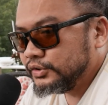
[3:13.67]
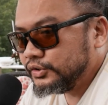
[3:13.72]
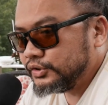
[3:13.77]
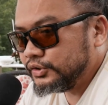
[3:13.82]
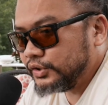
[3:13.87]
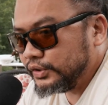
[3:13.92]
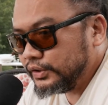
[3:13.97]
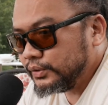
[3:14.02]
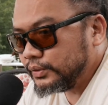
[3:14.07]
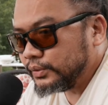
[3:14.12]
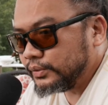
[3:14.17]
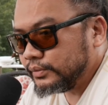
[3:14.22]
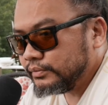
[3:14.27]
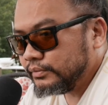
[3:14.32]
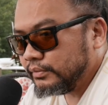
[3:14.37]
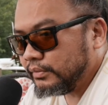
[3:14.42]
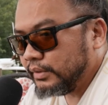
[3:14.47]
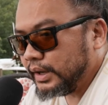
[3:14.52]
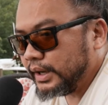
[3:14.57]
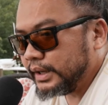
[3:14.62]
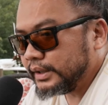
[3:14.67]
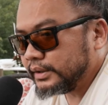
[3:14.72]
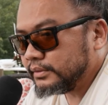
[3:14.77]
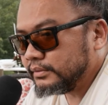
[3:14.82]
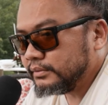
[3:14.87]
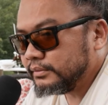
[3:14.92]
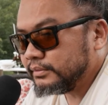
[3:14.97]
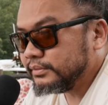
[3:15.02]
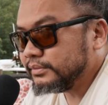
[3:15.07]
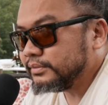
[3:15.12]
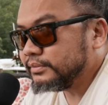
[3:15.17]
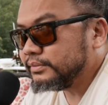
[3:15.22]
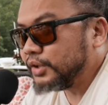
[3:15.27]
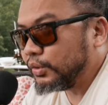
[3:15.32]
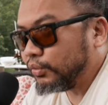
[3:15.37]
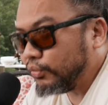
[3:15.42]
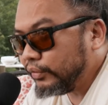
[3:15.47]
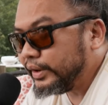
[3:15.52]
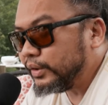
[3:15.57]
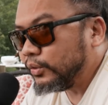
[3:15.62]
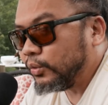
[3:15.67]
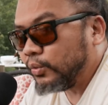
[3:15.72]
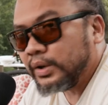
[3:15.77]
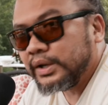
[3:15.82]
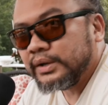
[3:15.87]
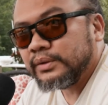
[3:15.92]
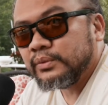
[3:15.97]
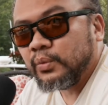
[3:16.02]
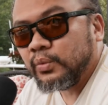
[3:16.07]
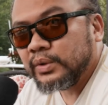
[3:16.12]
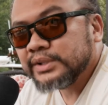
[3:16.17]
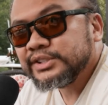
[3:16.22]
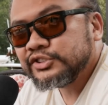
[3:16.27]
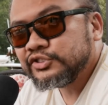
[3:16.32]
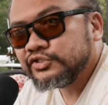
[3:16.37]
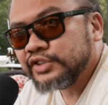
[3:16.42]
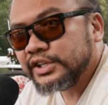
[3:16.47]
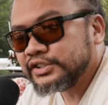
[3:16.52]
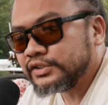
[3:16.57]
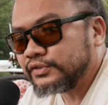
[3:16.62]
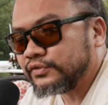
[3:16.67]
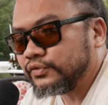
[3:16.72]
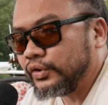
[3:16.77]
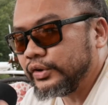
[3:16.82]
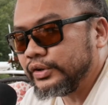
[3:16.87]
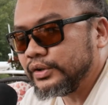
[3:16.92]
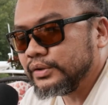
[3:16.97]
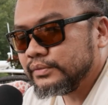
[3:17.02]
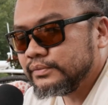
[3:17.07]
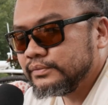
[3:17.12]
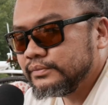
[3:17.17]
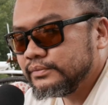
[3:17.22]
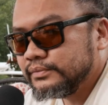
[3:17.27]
To you, like the real one. What's treasure for you?